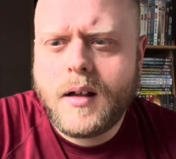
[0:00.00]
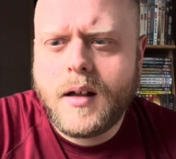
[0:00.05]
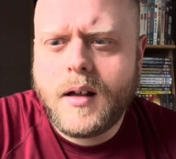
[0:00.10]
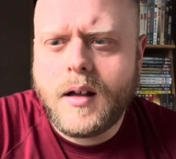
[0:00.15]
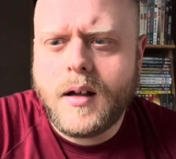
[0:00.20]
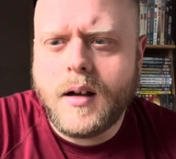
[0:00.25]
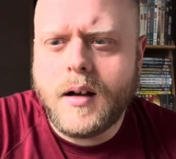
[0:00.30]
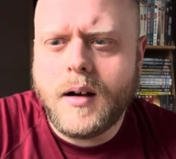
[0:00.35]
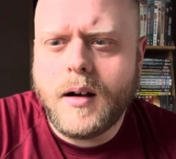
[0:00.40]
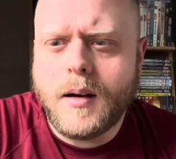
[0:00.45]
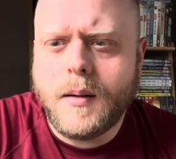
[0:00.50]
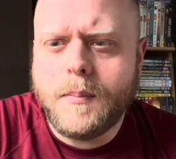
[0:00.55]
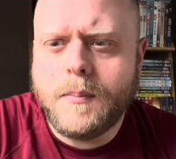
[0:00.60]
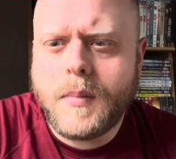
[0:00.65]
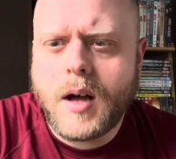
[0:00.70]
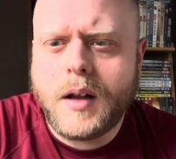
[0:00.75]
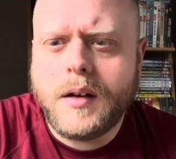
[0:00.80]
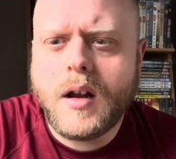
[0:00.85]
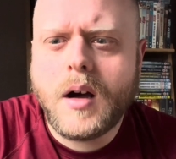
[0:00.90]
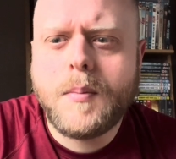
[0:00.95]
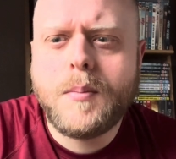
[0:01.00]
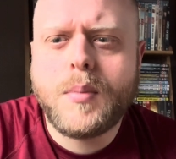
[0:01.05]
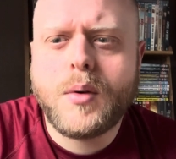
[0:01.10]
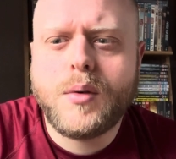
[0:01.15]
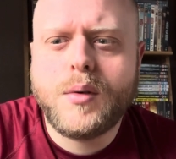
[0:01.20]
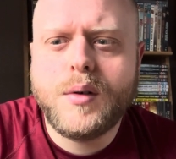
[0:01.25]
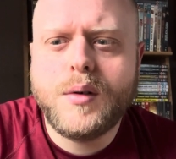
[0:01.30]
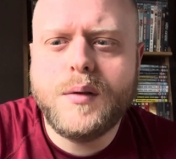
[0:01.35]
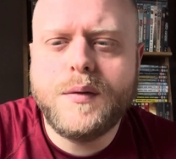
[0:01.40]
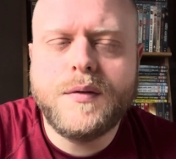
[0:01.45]
a
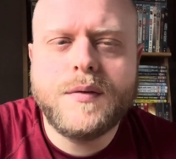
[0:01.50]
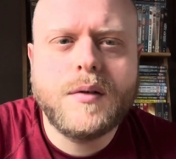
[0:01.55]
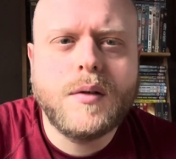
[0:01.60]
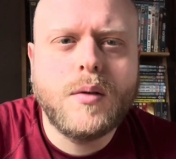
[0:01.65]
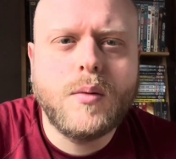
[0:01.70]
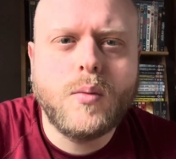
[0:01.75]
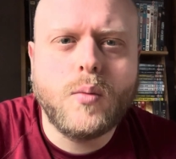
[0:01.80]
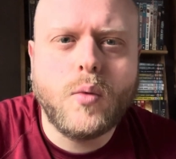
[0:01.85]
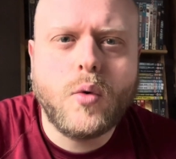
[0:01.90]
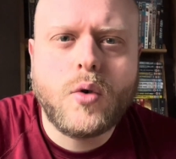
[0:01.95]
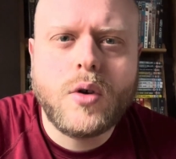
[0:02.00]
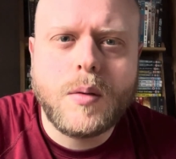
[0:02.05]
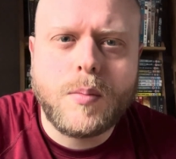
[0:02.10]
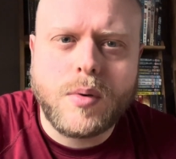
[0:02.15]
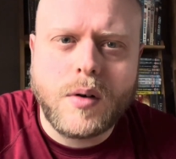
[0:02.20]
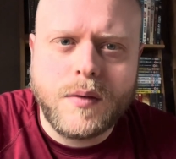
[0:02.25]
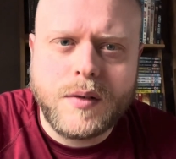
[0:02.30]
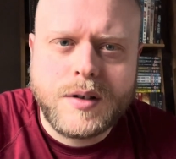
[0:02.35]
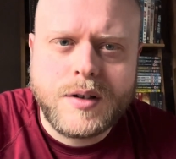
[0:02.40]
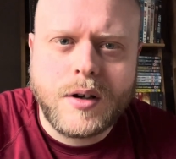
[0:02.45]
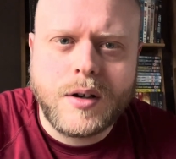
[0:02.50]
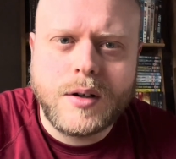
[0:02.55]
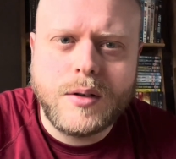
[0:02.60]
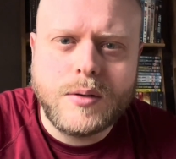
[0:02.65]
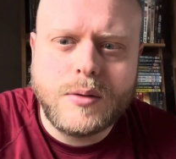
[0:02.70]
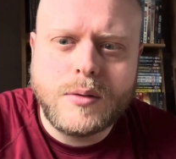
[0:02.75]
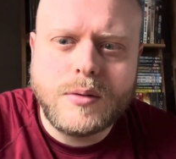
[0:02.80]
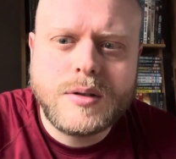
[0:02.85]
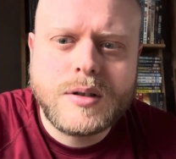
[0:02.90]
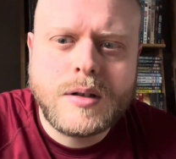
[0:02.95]
number of Warner Brother
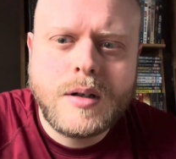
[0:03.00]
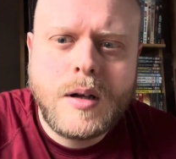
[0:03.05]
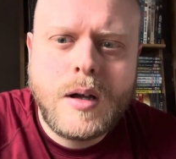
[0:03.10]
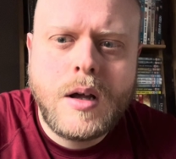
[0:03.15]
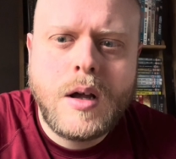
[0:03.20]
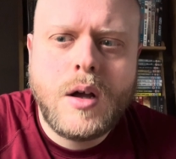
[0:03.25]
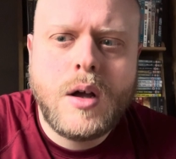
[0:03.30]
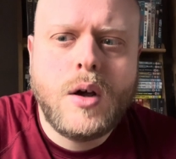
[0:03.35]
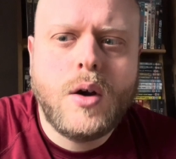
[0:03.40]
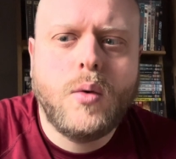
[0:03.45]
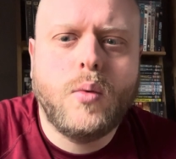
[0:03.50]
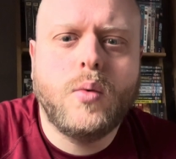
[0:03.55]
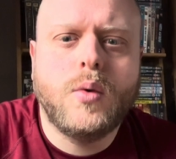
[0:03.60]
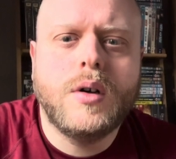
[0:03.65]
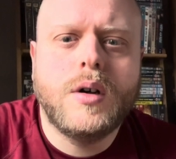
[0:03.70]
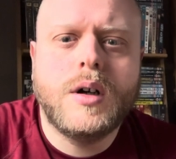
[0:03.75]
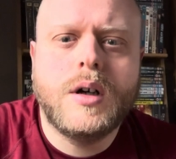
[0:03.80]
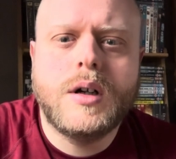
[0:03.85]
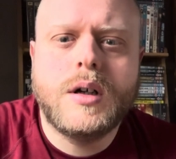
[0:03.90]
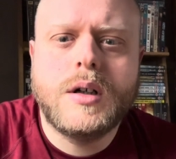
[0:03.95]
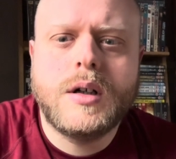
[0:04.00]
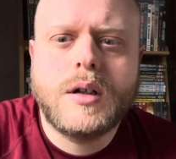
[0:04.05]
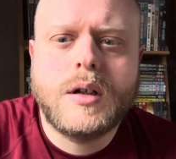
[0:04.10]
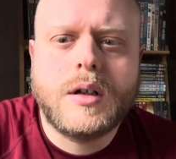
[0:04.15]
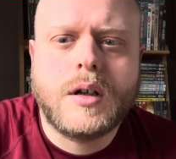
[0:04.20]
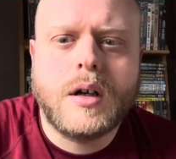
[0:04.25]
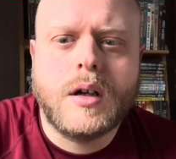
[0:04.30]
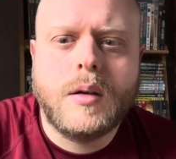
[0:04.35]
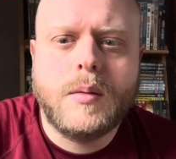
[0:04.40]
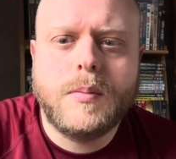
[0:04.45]
titles were
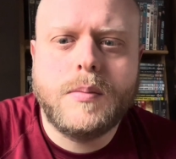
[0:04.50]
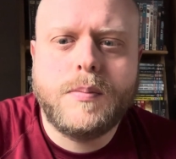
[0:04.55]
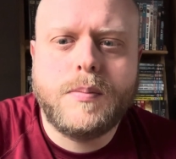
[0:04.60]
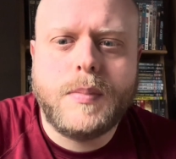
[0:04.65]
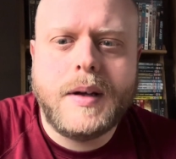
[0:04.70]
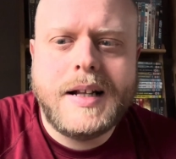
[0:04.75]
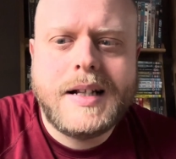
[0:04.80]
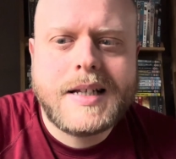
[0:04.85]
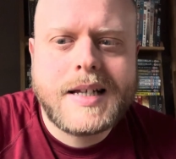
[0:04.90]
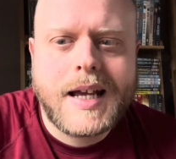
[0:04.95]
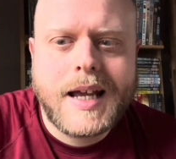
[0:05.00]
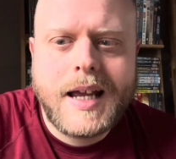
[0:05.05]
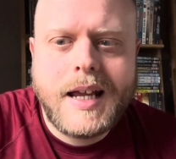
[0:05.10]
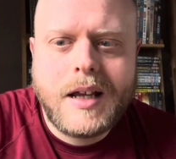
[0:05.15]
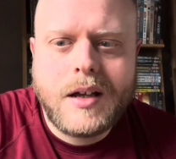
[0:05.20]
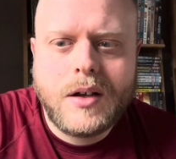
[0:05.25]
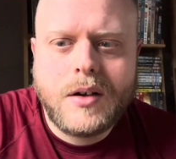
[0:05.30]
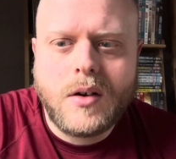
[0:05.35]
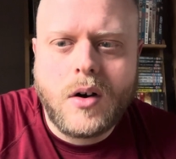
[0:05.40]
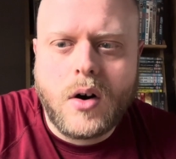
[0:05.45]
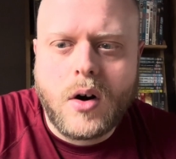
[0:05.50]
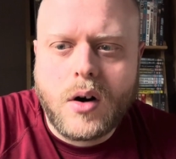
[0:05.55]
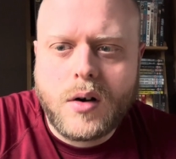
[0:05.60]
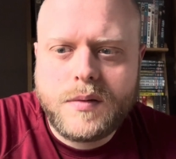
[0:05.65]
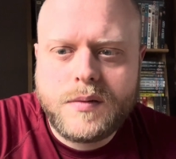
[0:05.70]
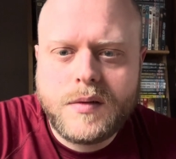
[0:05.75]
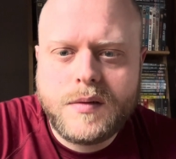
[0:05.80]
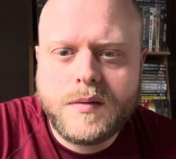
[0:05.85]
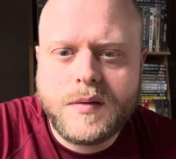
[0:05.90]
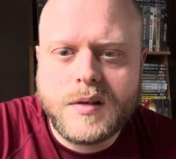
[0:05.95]
going to be taken
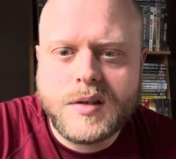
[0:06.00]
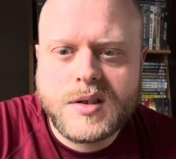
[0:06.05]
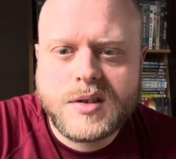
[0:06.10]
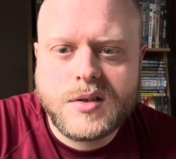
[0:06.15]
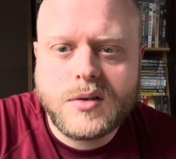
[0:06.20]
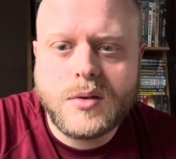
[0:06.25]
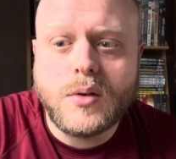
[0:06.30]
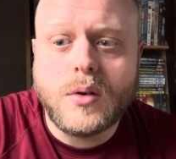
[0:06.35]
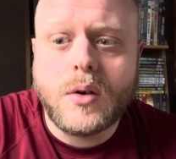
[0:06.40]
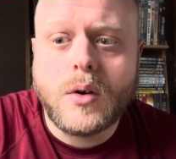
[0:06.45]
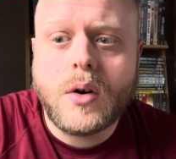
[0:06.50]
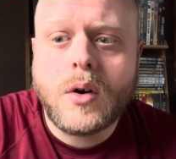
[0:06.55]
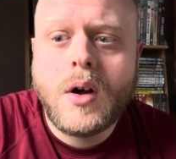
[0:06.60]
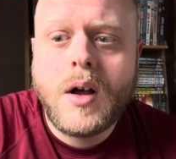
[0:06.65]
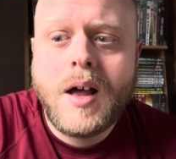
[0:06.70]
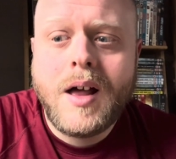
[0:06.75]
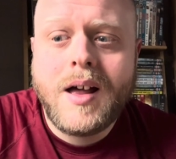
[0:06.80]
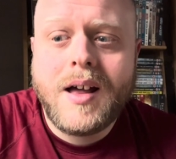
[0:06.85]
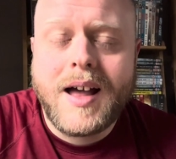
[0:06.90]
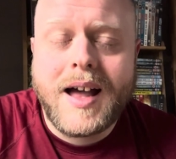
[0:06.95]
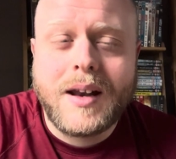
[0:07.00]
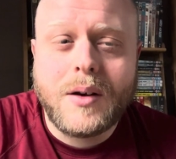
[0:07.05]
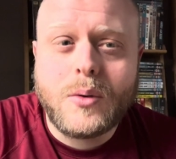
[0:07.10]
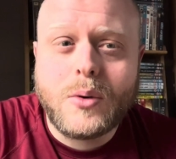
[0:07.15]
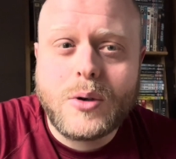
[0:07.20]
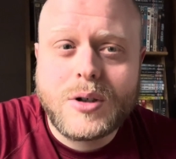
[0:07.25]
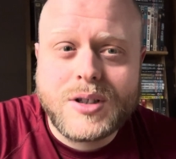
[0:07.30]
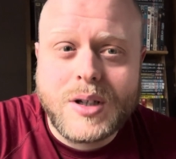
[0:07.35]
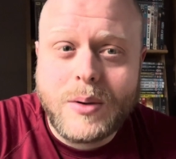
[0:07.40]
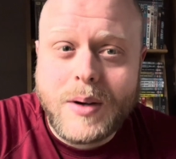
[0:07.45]
off of the store and
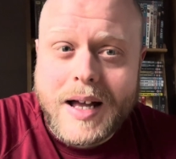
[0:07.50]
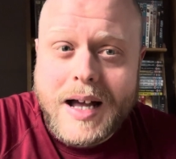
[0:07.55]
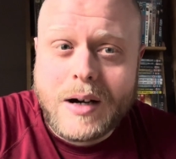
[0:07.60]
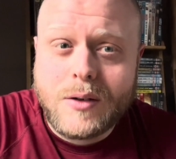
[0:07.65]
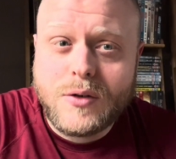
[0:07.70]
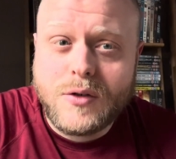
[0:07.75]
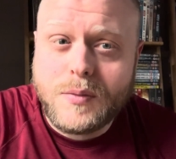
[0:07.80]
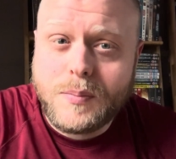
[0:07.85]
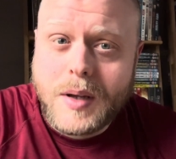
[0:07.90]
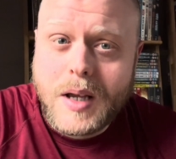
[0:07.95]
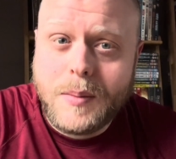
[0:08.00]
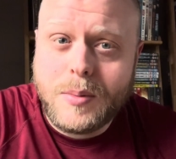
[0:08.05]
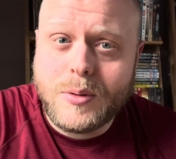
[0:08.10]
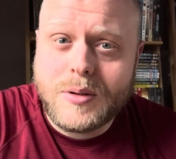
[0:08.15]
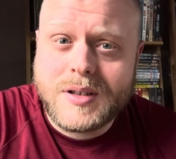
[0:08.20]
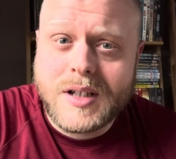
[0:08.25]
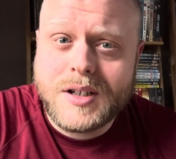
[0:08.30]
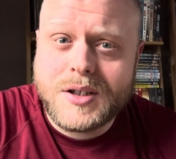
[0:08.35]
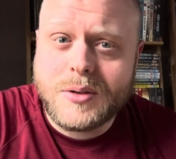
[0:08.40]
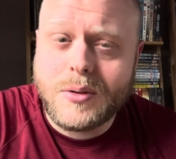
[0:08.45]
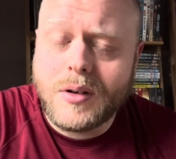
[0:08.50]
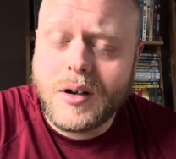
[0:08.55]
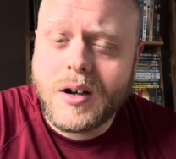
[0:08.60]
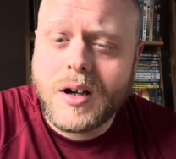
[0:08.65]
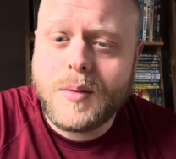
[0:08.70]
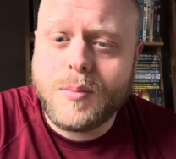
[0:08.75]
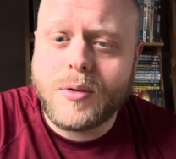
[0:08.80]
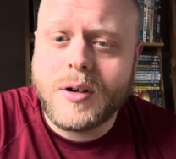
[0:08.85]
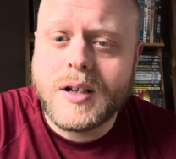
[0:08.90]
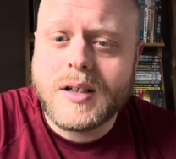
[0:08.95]
also out of people's digital
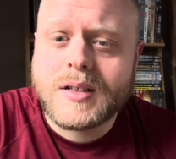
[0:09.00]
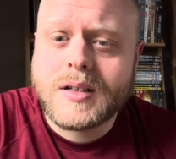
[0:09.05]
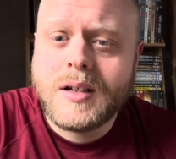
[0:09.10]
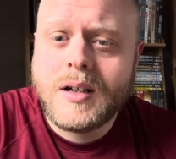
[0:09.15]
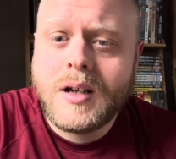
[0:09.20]
libraries,